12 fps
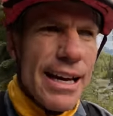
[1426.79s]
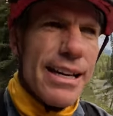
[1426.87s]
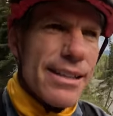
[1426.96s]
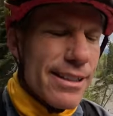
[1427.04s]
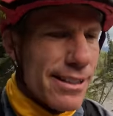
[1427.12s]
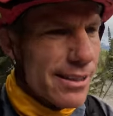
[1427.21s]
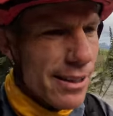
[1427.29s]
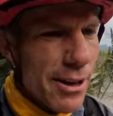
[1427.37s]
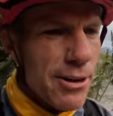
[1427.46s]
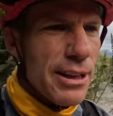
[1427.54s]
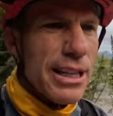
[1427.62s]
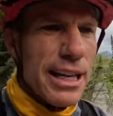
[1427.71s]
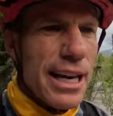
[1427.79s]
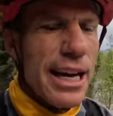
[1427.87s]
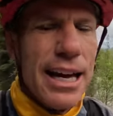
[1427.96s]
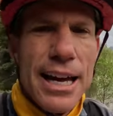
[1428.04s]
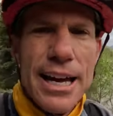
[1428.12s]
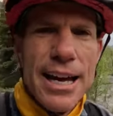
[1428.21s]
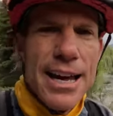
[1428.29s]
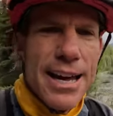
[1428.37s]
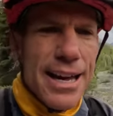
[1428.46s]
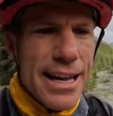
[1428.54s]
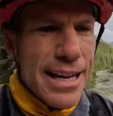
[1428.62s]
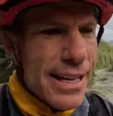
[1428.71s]
and just slowly
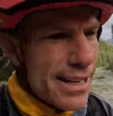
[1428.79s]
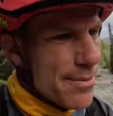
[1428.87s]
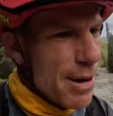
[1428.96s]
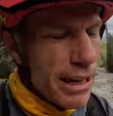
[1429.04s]
get